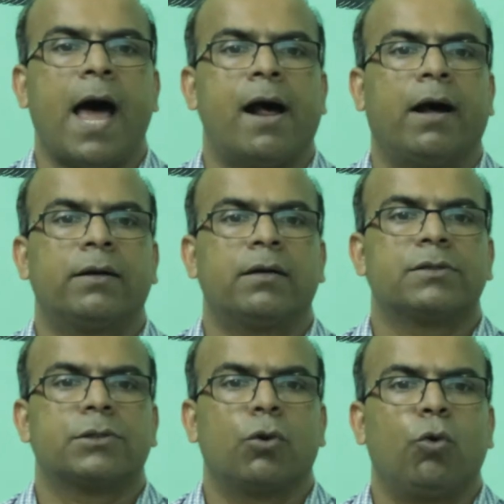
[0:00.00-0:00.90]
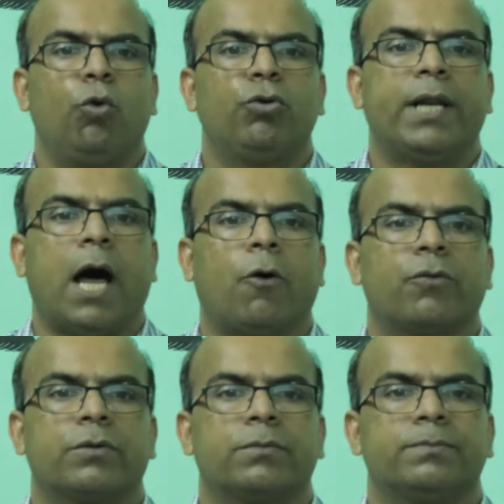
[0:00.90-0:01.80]
are slowed
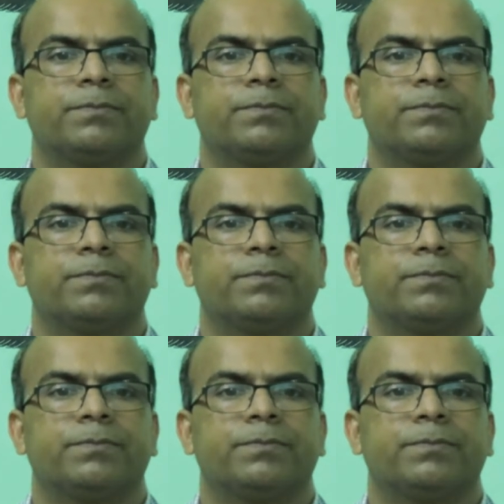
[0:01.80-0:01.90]
down.